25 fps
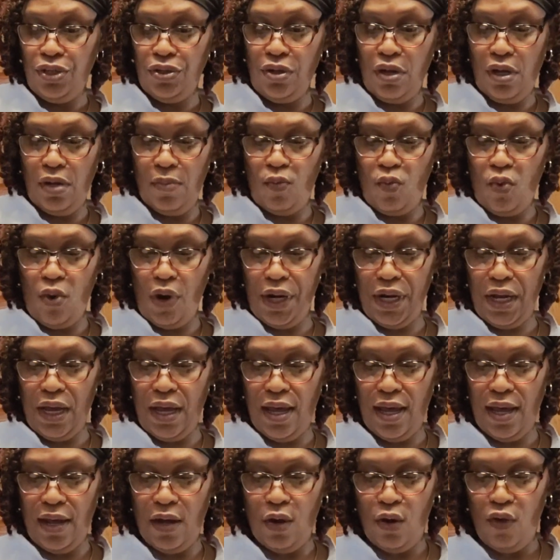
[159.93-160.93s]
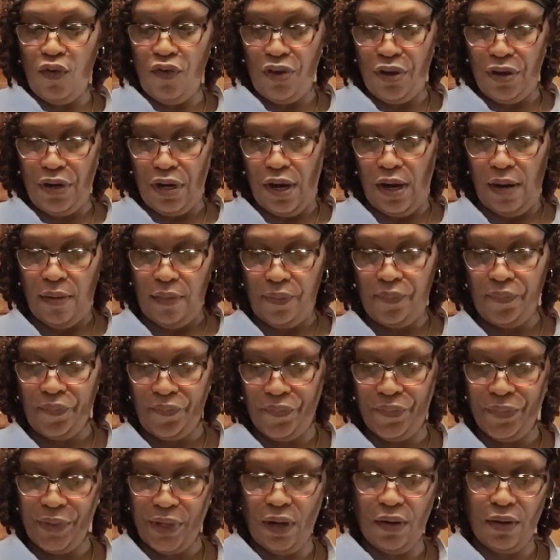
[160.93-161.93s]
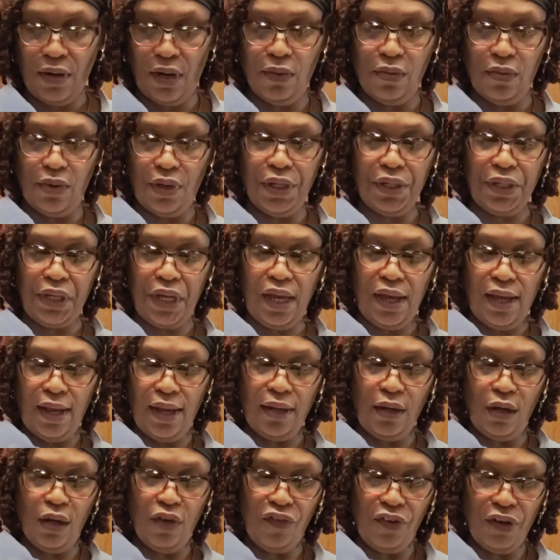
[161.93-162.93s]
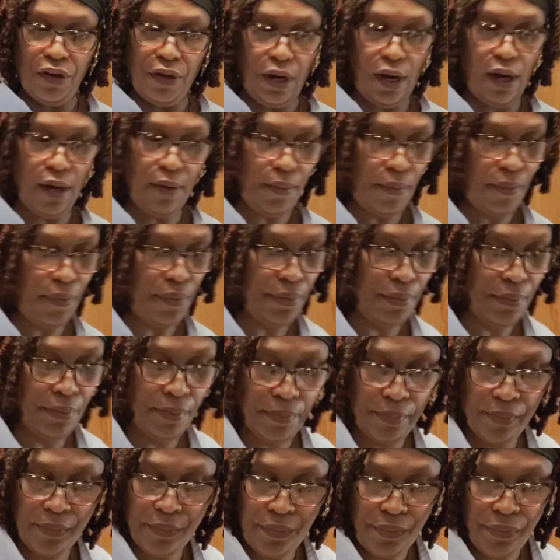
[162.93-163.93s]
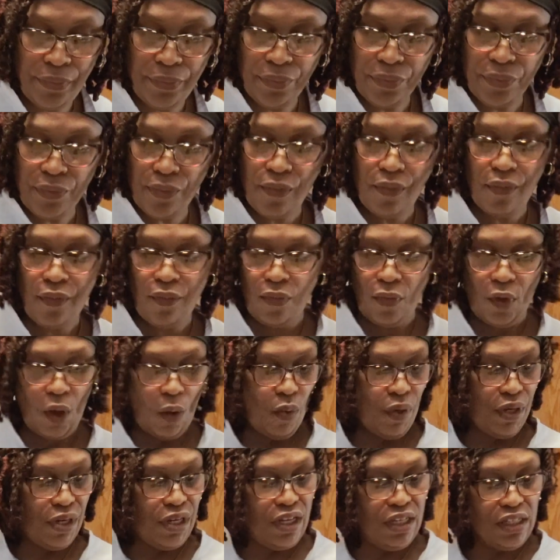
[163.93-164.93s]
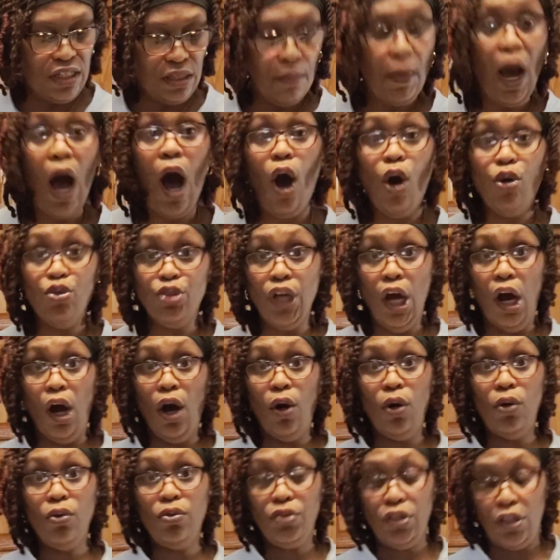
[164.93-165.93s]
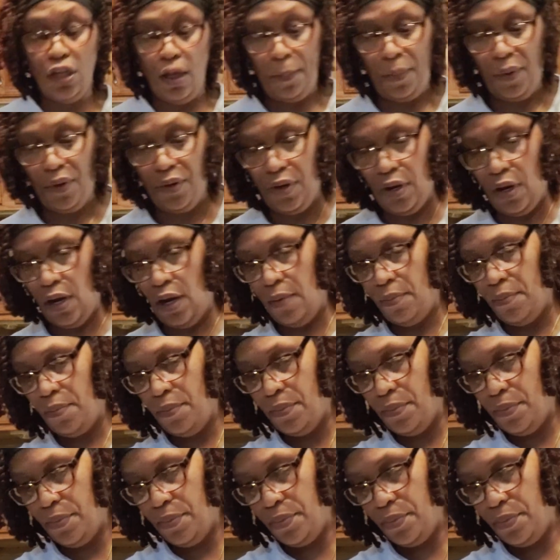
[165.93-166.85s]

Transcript: 1 egg over in there. All right, 1 egg over in there. We need some onions up in there.